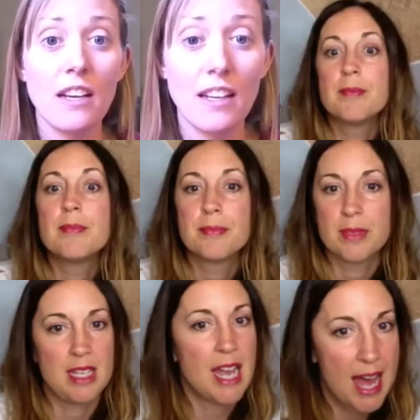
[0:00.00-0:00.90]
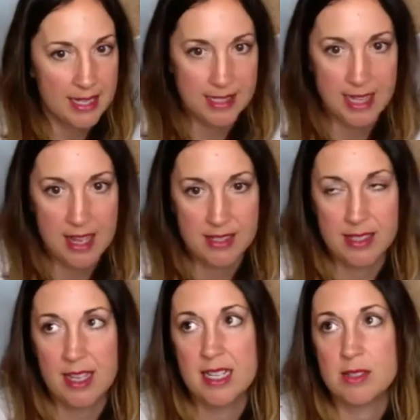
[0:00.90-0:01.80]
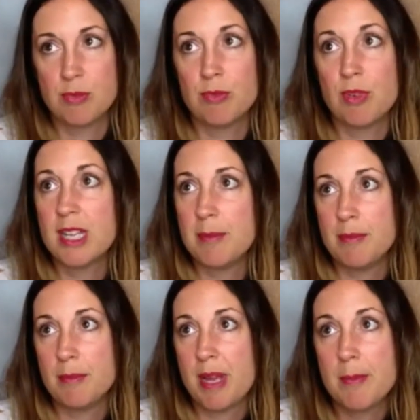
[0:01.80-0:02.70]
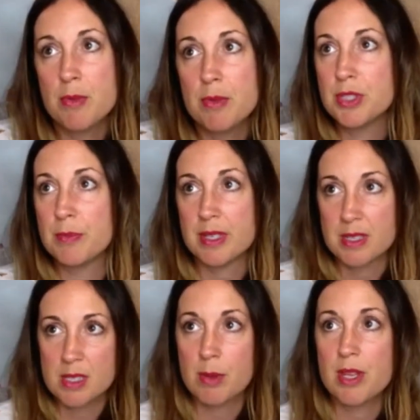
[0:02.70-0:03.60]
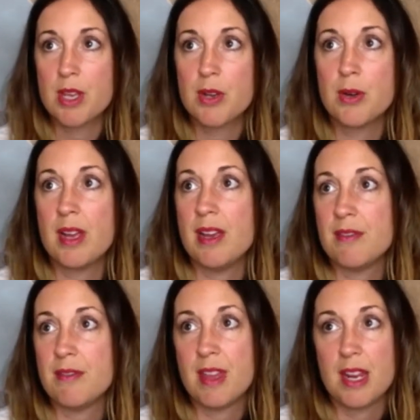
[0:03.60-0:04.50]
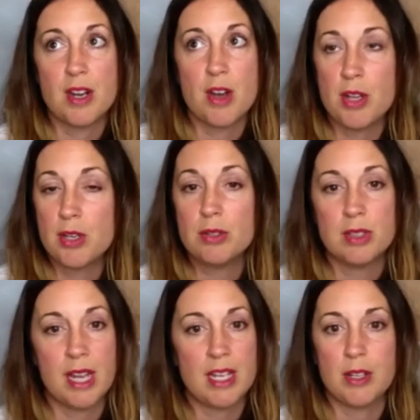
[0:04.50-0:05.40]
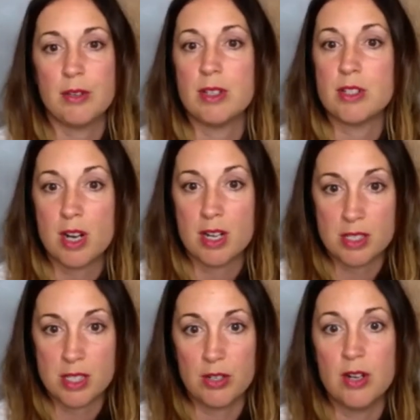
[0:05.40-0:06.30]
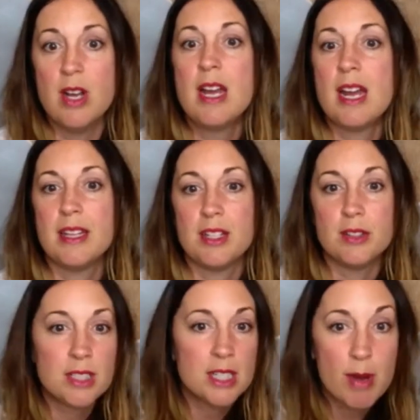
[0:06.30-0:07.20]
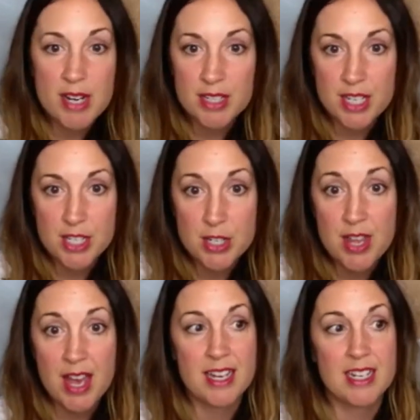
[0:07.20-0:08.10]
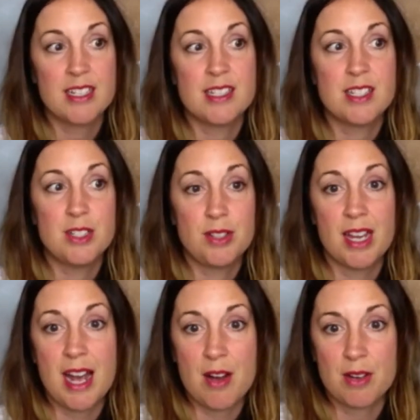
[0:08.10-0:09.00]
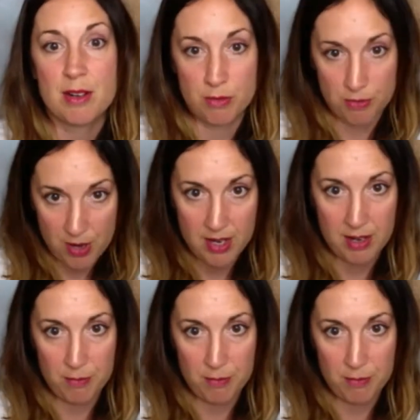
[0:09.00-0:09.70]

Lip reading: Yes, and it's really, people will do business with you if they know you, like you, and trust you. And the only way you're going to do that is to get out in front of